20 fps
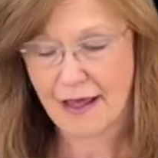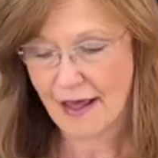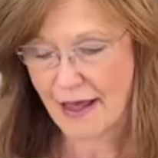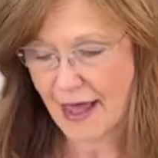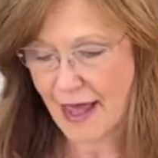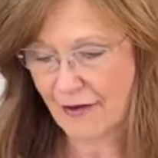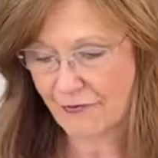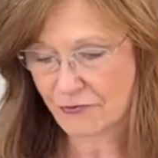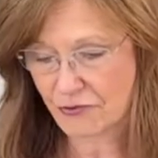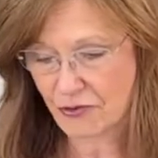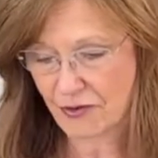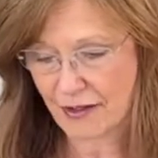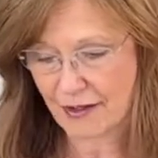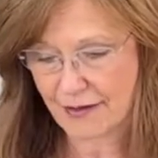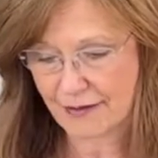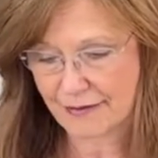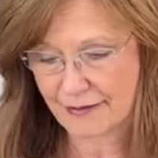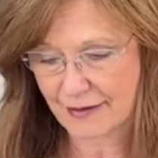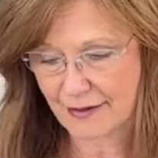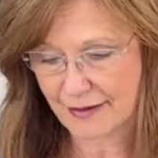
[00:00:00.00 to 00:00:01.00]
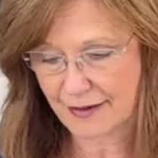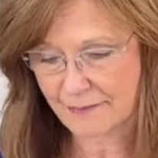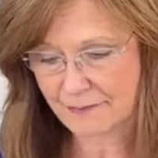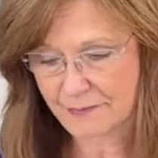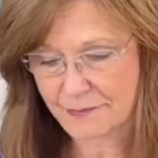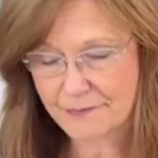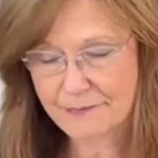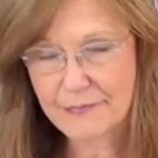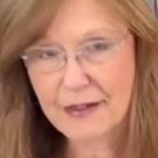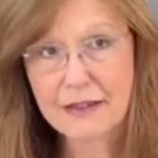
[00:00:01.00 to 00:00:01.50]
after I
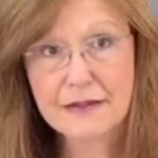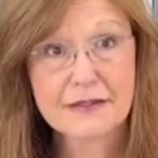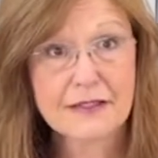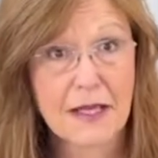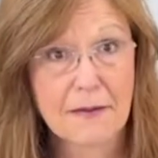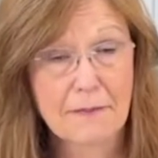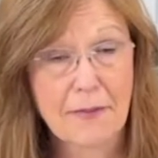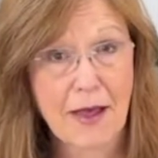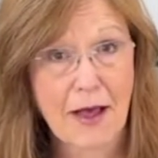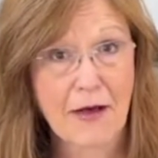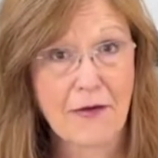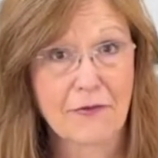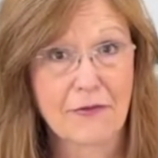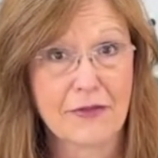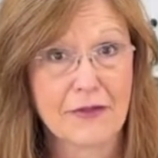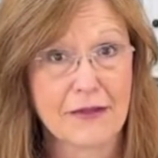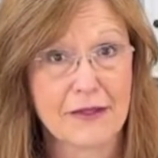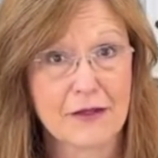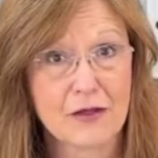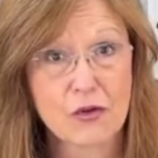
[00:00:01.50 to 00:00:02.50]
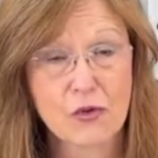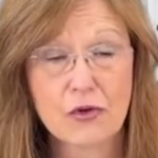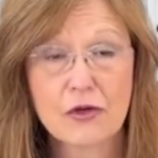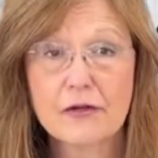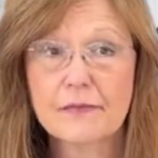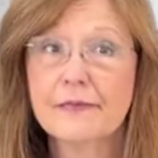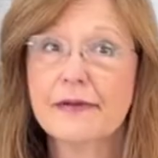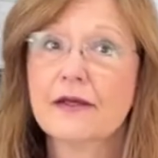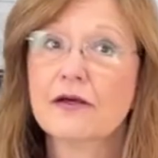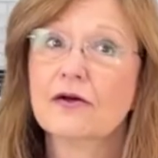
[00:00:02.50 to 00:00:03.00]
dump out the
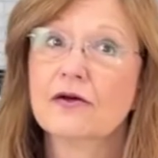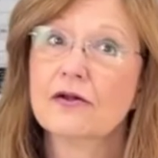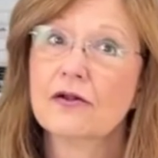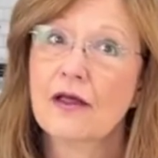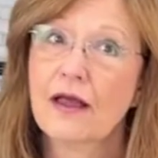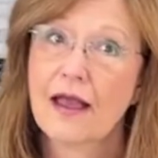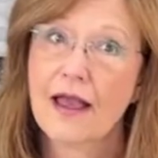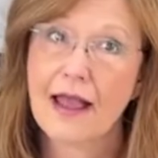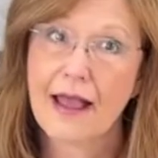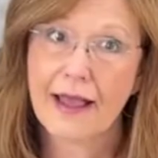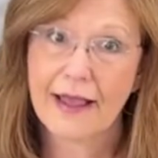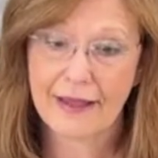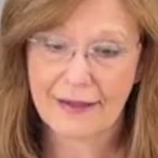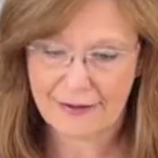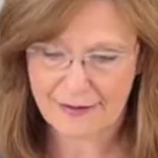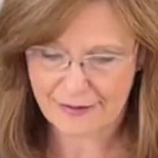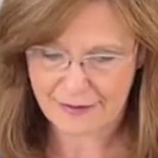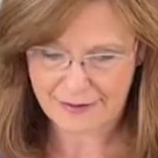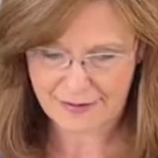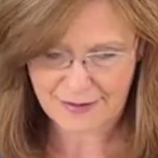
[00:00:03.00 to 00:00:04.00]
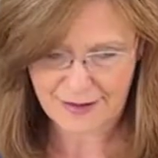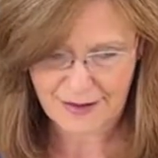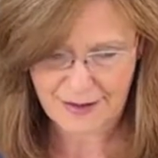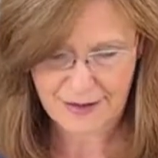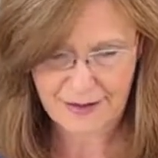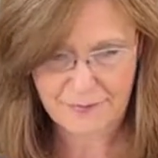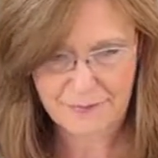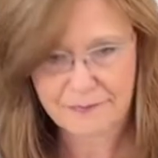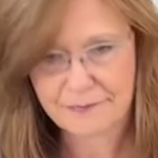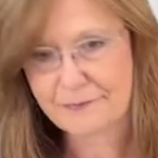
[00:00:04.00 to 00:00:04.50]
cornmeal and
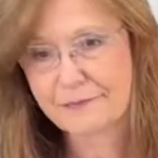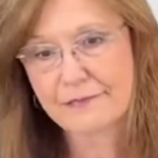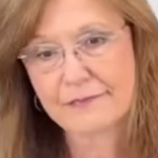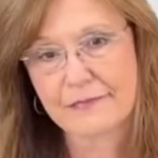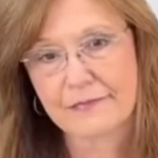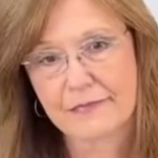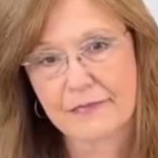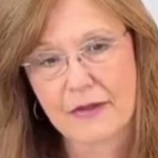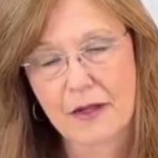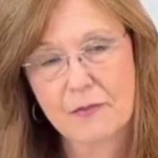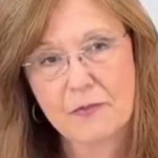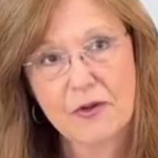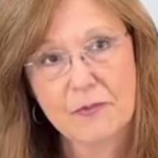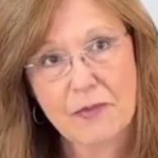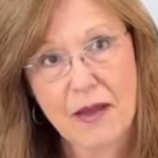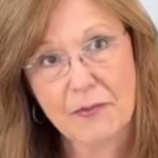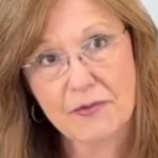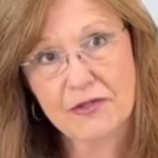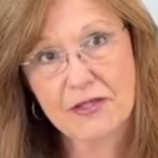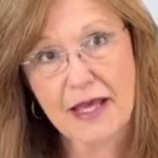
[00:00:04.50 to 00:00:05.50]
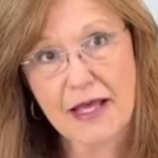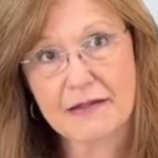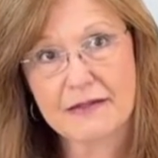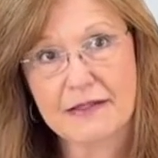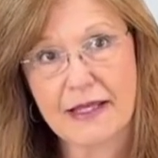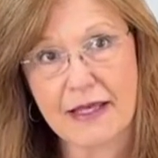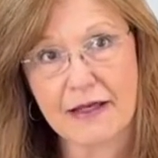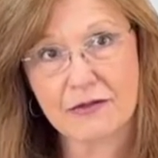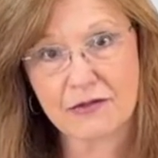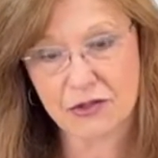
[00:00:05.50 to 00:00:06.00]
put paper towels
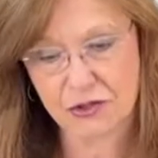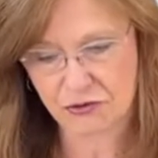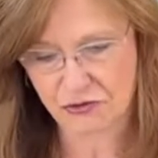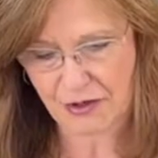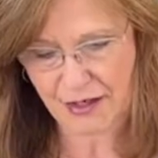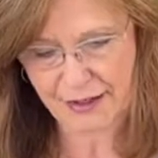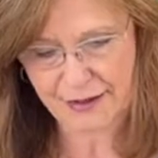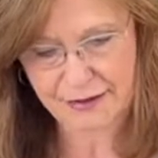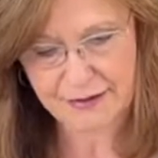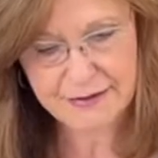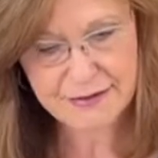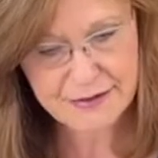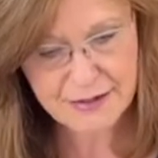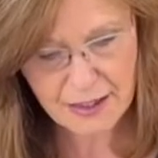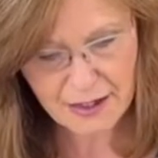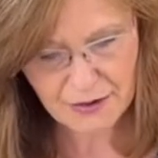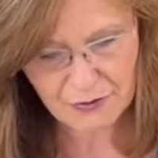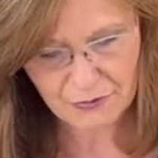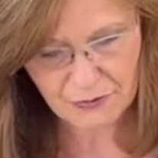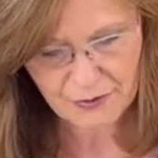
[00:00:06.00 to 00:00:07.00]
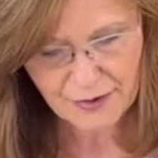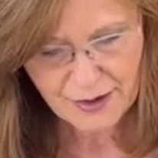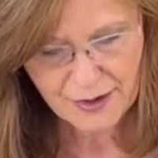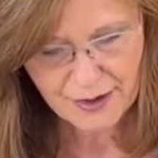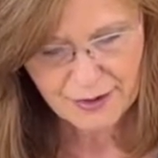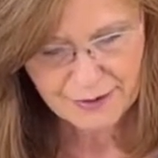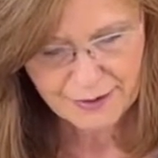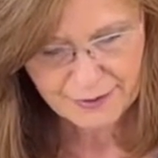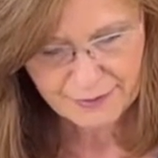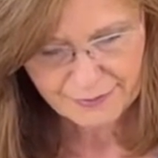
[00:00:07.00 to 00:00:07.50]
down to drain it. So
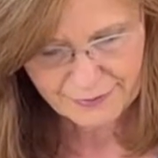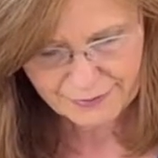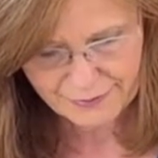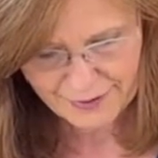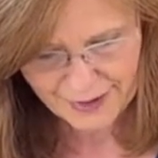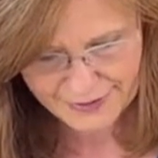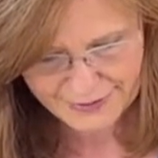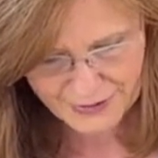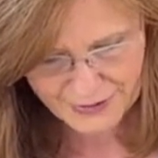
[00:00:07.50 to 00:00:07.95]
that's